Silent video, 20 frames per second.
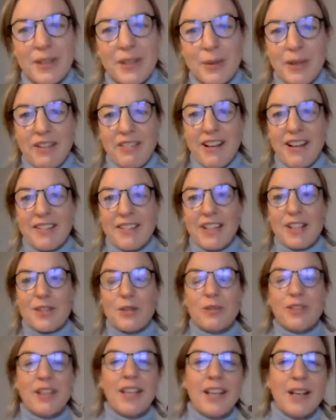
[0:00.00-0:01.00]
the other way around. I
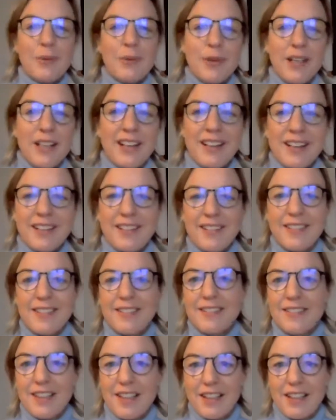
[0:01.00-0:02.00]
don't think we
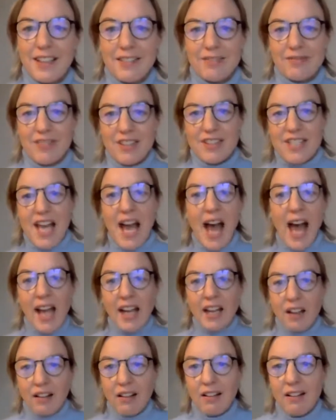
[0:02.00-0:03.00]
can
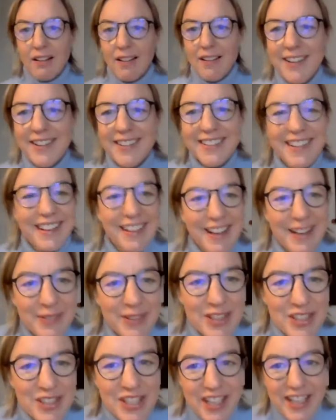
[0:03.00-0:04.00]
tackle
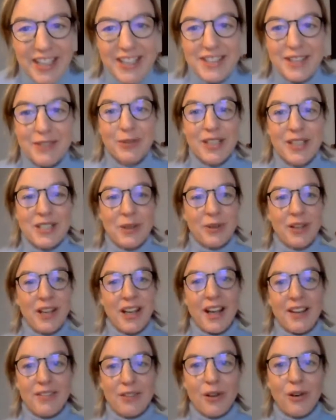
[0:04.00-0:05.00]
climate change if we
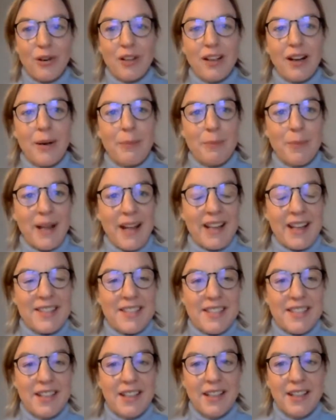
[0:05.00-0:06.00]
don't have all our
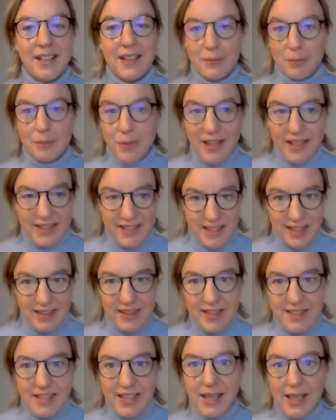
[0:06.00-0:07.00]
best minds
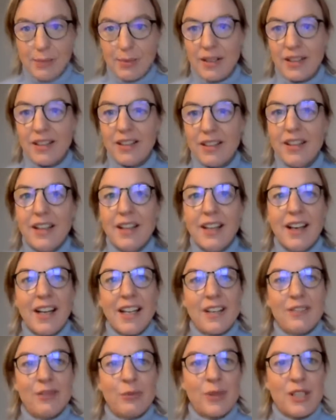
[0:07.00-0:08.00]
at the table,
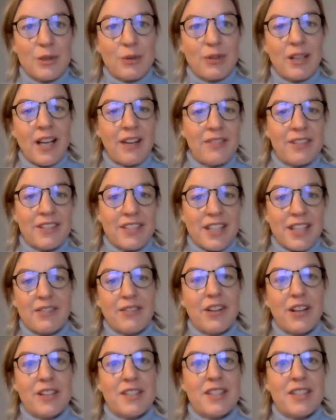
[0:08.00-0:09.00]
and if we don't have a
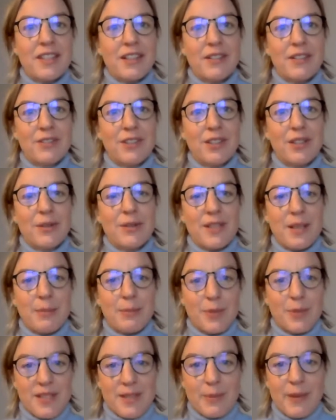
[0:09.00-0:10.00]
diversity of views
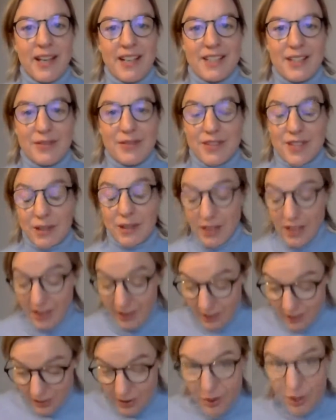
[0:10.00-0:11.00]
and perspectives. So
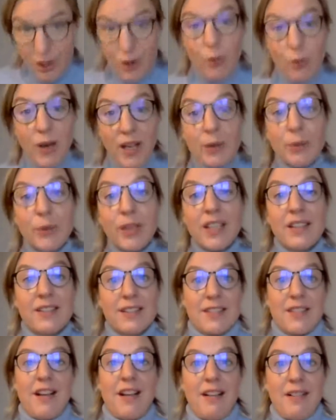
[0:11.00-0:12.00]
there's no way we
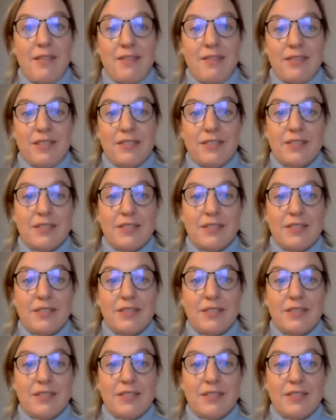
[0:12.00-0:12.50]
can solve,